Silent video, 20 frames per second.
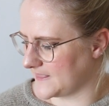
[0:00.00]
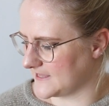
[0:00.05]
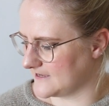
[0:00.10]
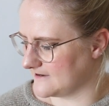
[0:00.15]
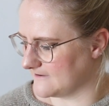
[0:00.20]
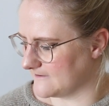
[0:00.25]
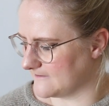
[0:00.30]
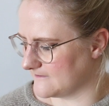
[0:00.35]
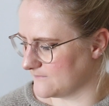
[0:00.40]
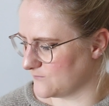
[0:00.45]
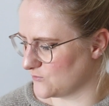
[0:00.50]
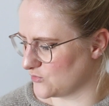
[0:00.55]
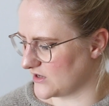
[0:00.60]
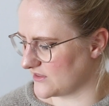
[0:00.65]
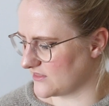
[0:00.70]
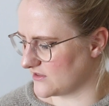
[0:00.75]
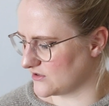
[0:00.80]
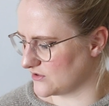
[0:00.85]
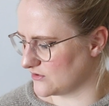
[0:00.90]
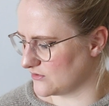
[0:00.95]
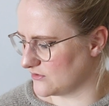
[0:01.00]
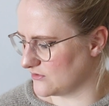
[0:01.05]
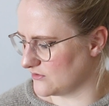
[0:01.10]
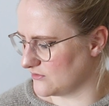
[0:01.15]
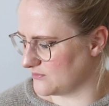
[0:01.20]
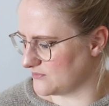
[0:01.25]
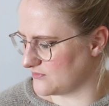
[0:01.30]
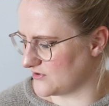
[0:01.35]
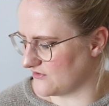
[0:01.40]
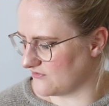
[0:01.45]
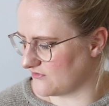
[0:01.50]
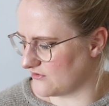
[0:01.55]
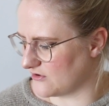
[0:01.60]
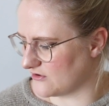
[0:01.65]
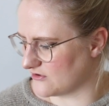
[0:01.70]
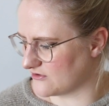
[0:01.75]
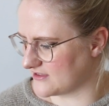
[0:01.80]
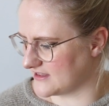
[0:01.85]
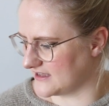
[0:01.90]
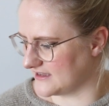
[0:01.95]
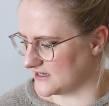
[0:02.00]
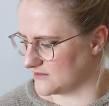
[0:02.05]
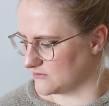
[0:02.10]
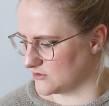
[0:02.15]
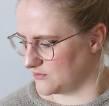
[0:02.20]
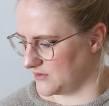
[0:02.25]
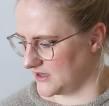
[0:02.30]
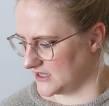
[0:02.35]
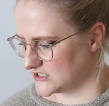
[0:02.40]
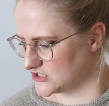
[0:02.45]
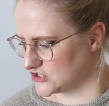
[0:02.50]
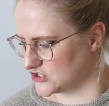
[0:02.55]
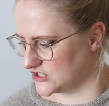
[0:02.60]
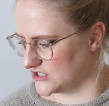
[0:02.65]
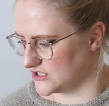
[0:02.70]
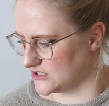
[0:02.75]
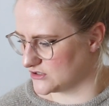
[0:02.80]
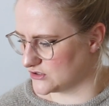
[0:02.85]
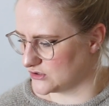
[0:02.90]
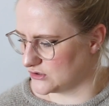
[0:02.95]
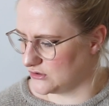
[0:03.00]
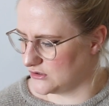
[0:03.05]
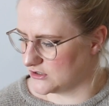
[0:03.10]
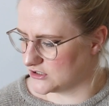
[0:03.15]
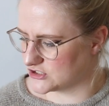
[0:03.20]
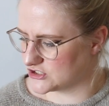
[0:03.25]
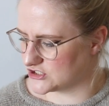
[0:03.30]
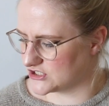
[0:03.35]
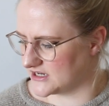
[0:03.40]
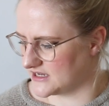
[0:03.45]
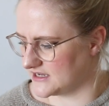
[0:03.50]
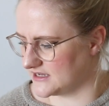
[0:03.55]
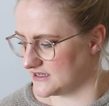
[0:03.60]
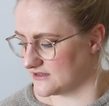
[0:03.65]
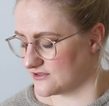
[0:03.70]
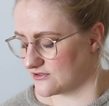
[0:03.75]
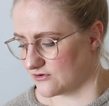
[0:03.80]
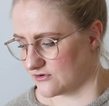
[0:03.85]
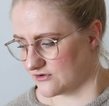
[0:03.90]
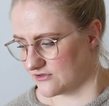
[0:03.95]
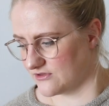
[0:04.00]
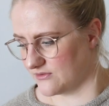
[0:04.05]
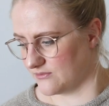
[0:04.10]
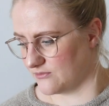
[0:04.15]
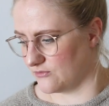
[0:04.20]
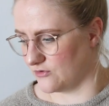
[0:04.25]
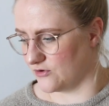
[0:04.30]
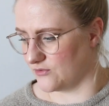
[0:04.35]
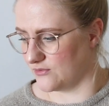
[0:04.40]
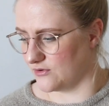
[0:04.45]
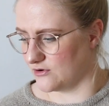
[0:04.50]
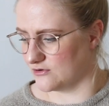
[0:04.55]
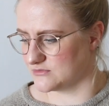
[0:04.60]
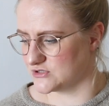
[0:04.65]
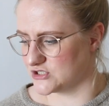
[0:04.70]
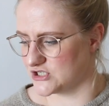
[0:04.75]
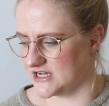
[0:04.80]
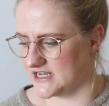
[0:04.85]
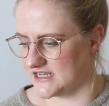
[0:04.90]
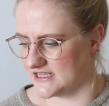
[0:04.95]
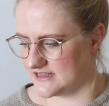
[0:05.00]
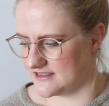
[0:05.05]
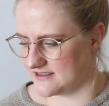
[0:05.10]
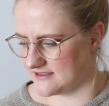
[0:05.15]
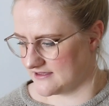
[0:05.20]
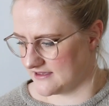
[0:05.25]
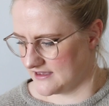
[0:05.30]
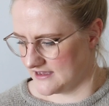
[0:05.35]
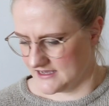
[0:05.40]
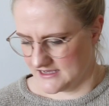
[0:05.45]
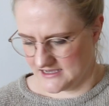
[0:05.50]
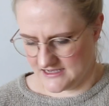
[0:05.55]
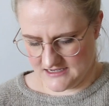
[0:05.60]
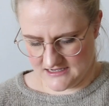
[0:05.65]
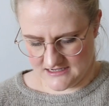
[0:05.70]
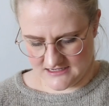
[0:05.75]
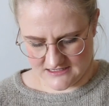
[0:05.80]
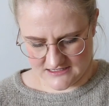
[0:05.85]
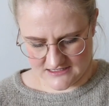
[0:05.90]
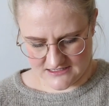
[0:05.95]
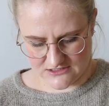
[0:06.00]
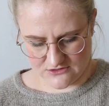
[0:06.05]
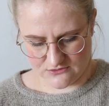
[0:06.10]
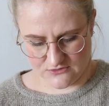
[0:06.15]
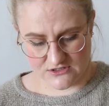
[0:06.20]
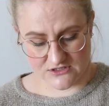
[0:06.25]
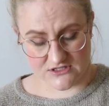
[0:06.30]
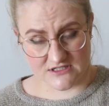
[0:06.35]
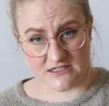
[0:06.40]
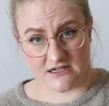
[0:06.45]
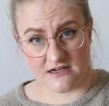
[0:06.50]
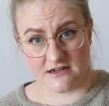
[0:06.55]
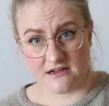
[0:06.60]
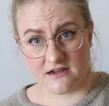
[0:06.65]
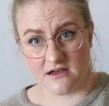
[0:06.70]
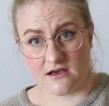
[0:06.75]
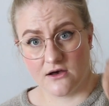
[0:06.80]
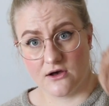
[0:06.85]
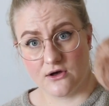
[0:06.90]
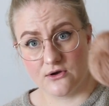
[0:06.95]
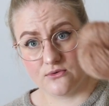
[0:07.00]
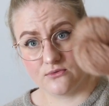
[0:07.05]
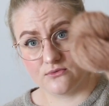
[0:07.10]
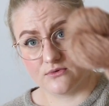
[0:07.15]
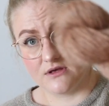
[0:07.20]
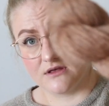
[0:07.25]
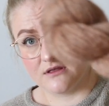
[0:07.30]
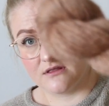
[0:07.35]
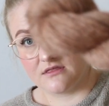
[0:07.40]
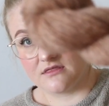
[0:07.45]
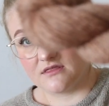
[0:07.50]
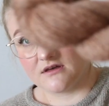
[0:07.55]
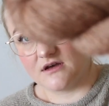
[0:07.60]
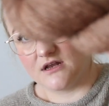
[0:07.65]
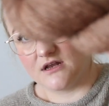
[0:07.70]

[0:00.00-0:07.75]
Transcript: you know, whether you prefer slightly more punchy, cooler shades or some more warm shades. So we're starting out with the